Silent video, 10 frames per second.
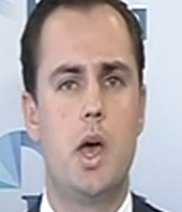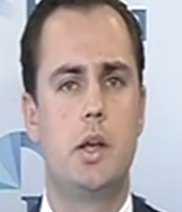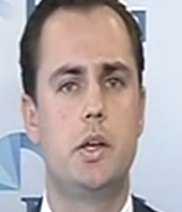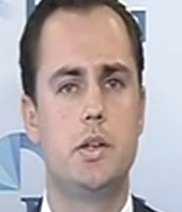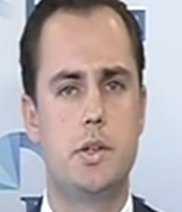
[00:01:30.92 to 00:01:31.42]

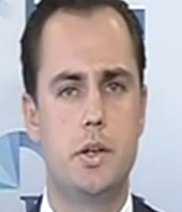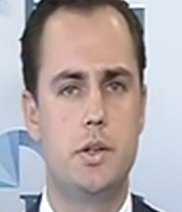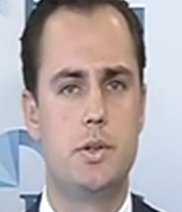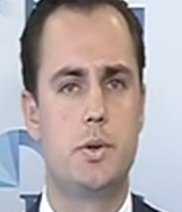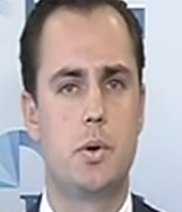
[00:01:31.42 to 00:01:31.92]
and
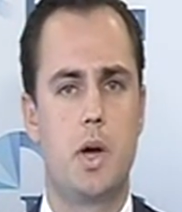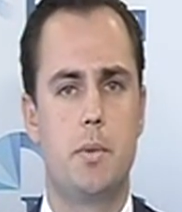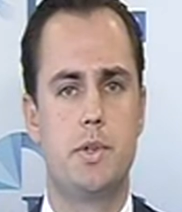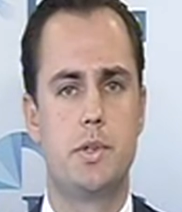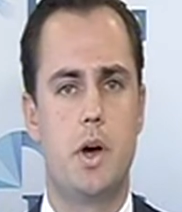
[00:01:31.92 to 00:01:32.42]
continued to talk
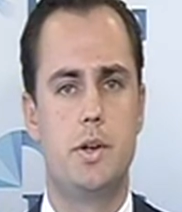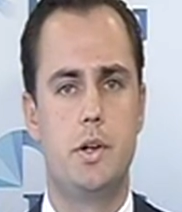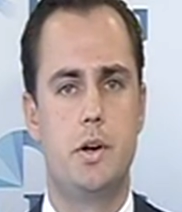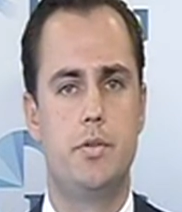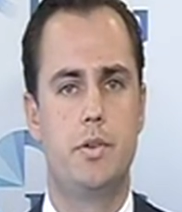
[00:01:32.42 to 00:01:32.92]
up this
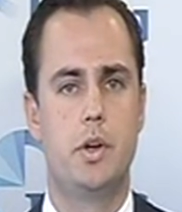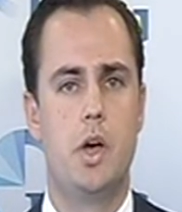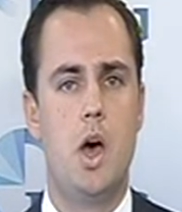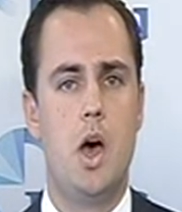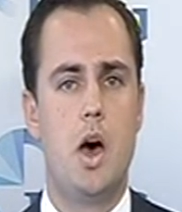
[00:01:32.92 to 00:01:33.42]
idea
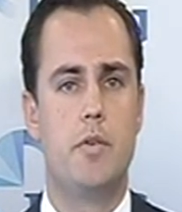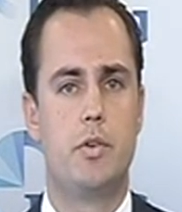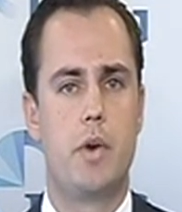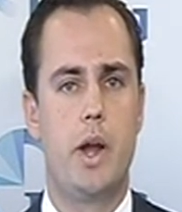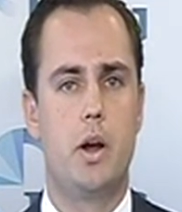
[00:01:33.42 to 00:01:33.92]
of
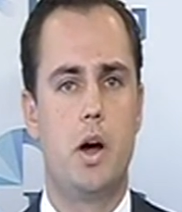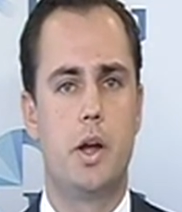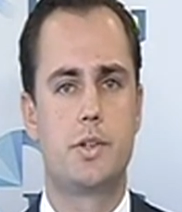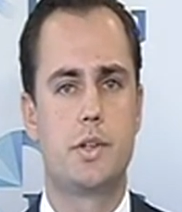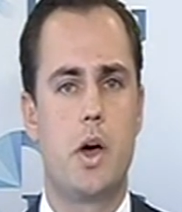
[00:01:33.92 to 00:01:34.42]
a rate
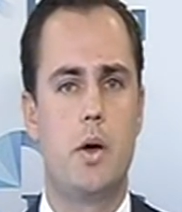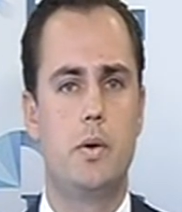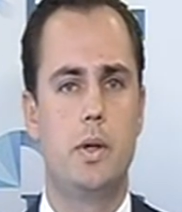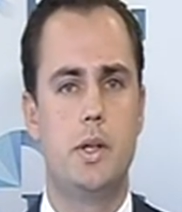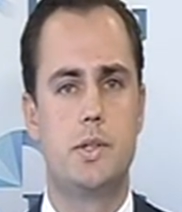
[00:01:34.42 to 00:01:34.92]
hike.
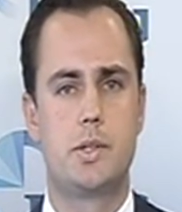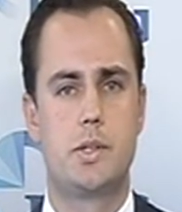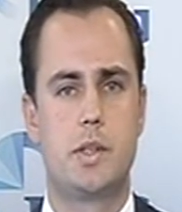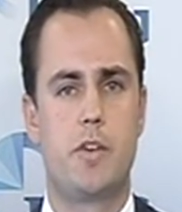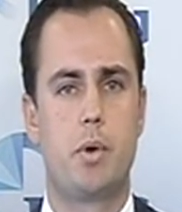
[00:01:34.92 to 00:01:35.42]
So
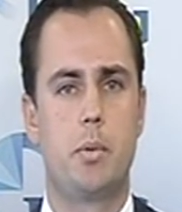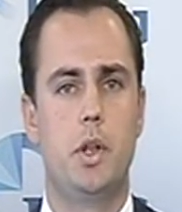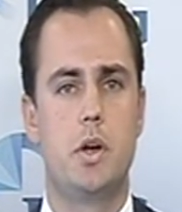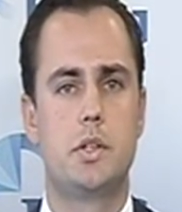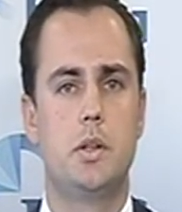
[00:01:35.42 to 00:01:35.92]
they've
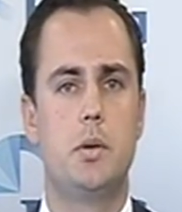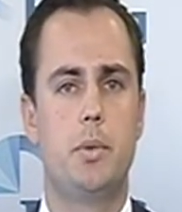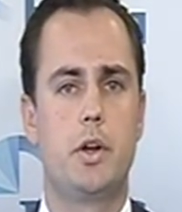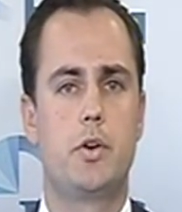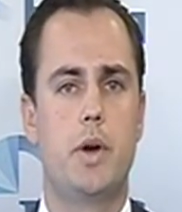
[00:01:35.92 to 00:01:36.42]
probably lost a little
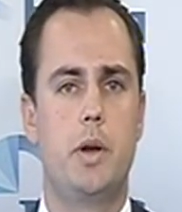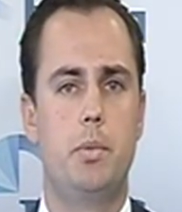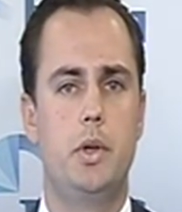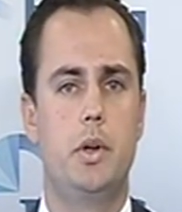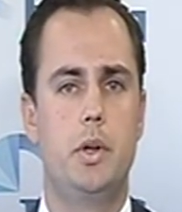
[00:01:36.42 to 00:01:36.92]
bit of
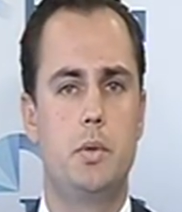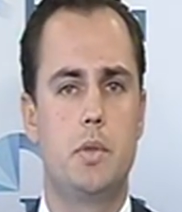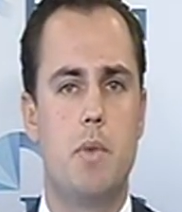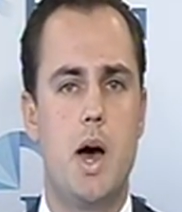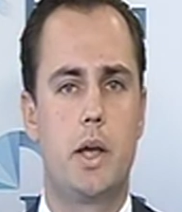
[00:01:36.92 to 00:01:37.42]
credibility with
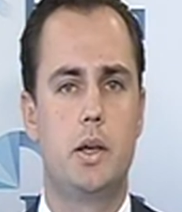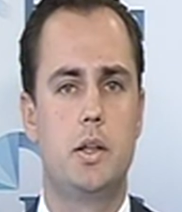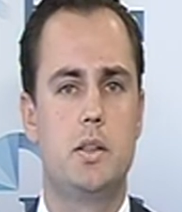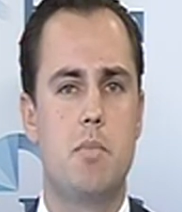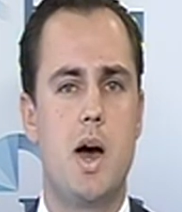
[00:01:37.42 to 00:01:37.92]
the market.
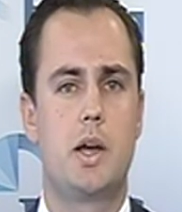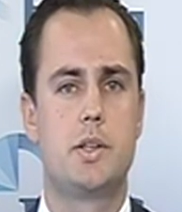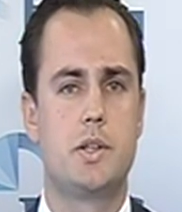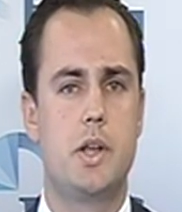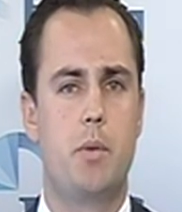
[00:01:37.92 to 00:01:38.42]
And the
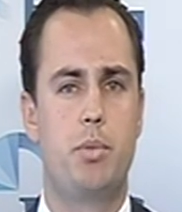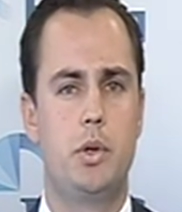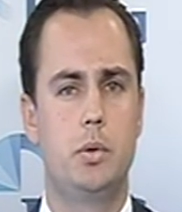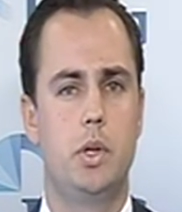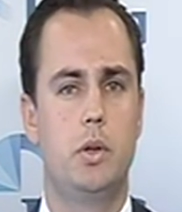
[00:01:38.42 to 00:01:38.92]
markets are now
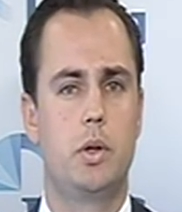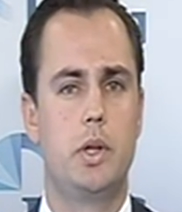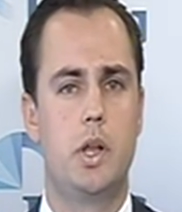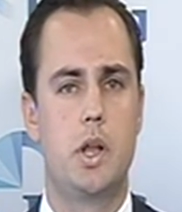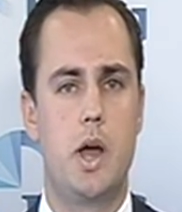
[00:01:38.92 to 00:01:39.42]
purely
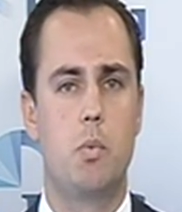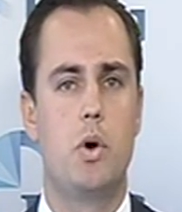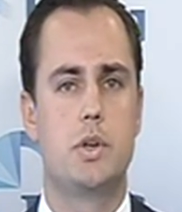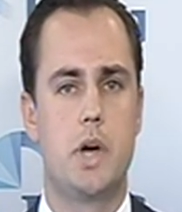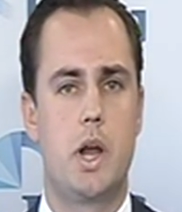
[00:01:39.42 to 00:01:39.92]
looking at
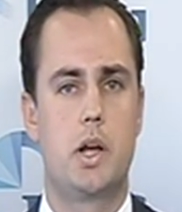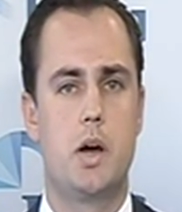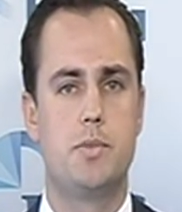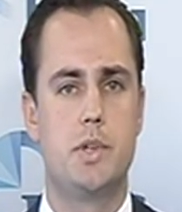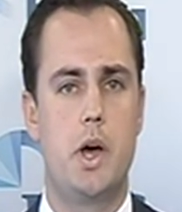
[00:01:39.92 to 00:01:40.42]
what data
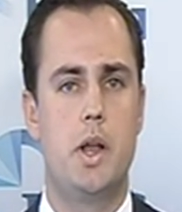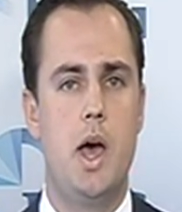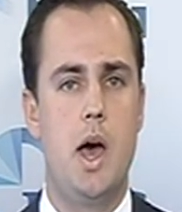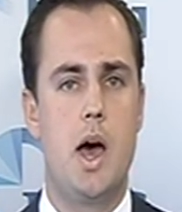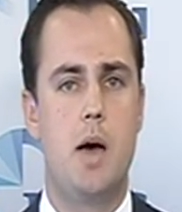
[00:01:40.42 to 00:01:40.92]
comes out
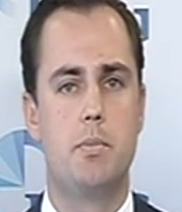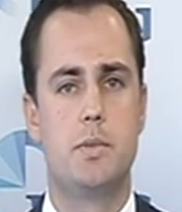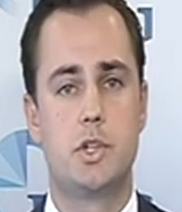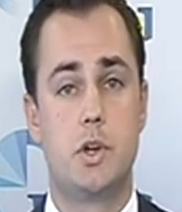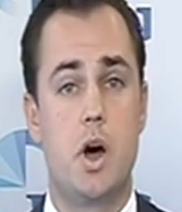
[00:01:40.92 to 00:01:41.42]

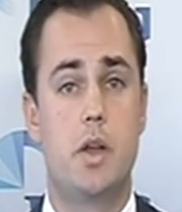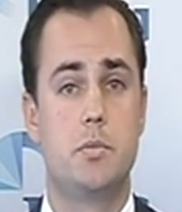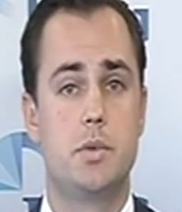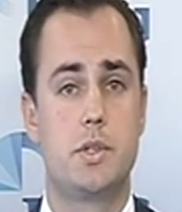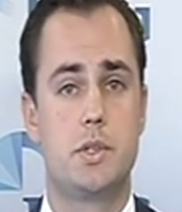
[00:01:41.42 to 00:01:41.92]
to guide
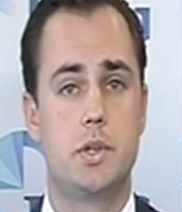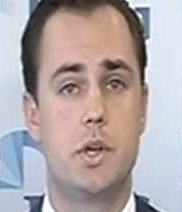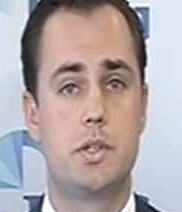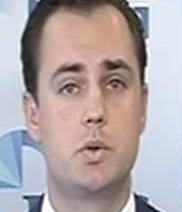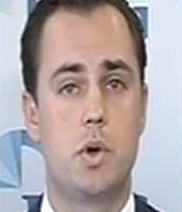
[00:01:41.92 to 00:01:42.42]
them as
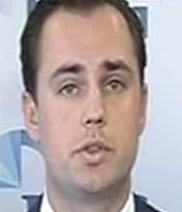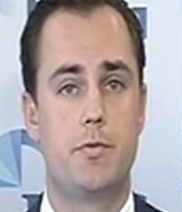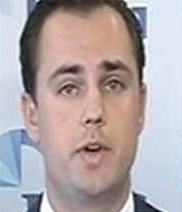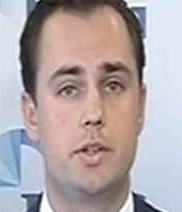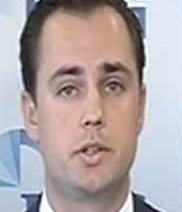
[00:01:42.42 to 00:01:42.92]
to what the
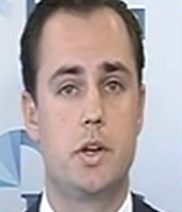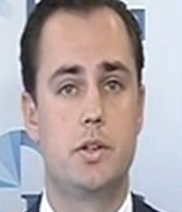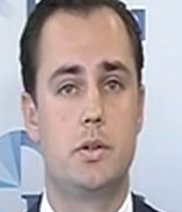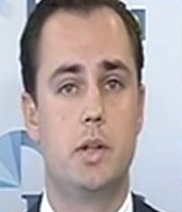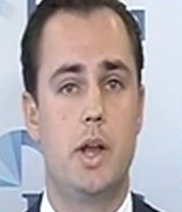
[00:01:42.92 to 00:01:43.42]
Fed is
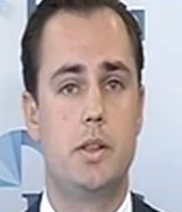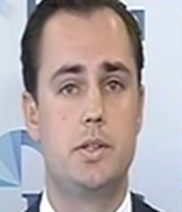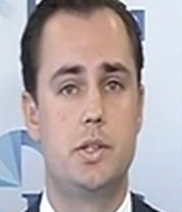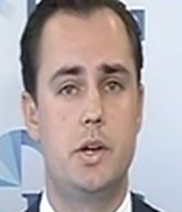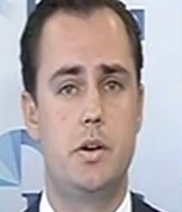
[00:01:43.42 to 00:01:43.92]
going to do later
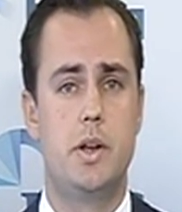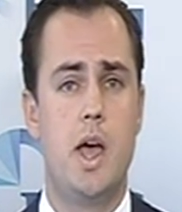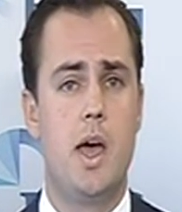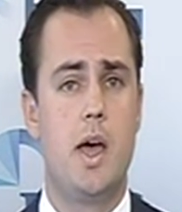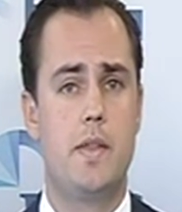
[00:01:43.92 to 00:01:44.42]
this year,
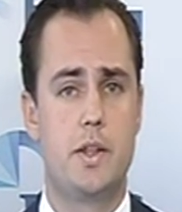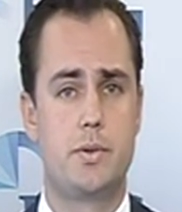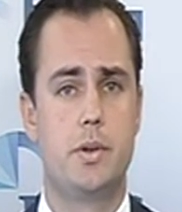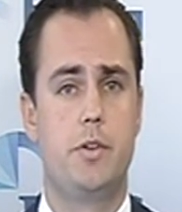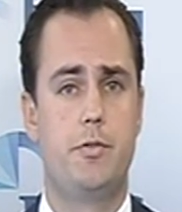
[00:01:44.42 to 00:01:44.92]
and
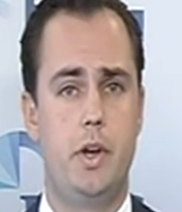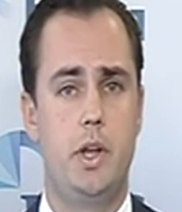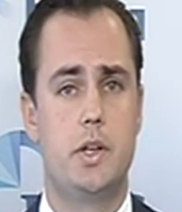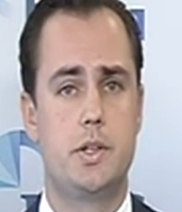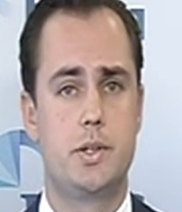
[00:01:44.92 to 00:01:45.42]
that's really
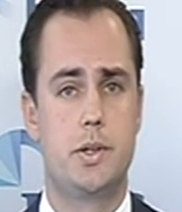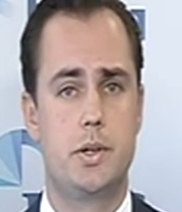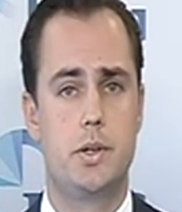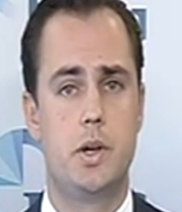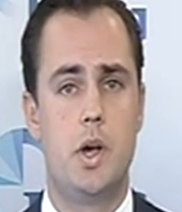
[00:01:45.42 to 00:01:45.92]
feeding
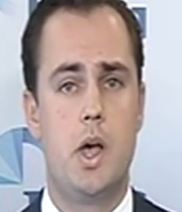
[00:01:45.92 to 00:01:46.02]
into